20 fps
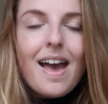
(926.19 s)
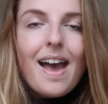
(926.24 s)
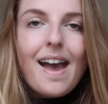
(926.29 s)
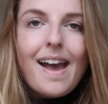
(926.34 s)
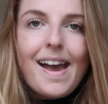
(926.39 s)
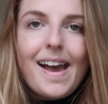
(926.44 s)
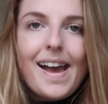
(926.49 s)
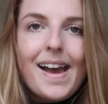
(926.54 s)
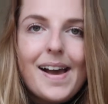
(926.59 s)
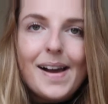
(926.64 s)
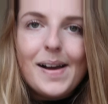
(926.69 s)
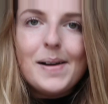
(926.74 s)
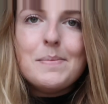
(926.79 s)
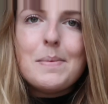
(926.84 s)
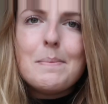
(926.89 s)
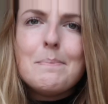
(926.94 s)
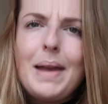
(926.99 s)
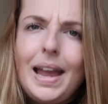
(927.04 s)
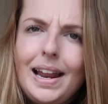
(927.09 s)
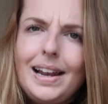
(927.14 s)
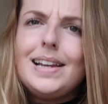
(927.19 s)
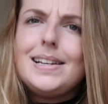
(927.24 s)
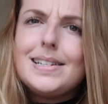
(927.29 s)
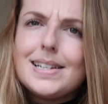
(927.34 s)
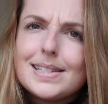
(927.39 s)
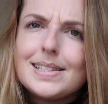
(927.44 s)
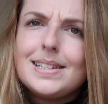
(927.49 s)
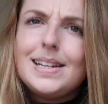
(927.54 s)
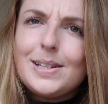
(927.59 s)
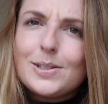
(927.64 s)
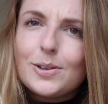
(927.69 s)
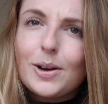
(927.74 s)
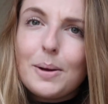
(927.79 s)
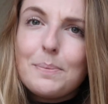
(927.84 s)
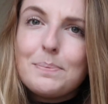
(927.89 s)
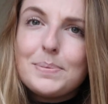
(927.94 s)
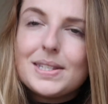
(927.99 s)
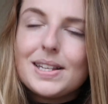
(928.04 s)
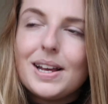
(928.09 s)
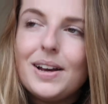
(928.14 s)
um, mainly Disney
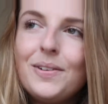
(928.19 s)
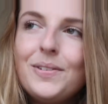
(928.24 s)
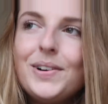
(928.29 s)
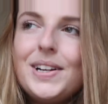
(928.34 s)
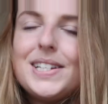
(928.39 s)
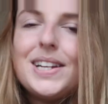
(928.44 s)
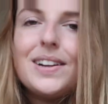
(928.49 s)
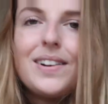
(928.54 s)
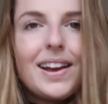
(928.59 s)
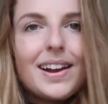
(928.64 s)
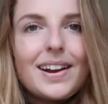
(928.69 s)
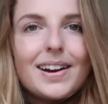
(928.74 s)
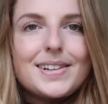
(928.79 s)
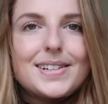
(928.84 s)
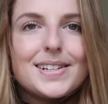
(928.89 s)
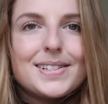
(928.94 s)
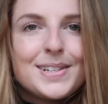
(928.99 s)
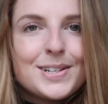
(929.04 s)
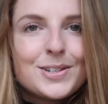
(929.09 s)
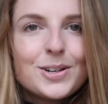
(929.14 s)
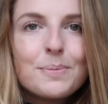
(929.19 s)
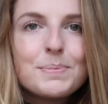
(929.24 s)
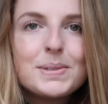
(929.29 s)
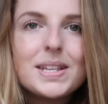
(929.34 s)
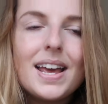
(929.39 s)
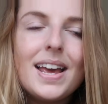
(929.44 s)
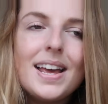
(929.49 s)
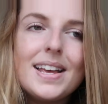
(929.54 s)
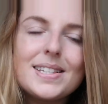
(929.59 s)
trips. we do like our Disney trips.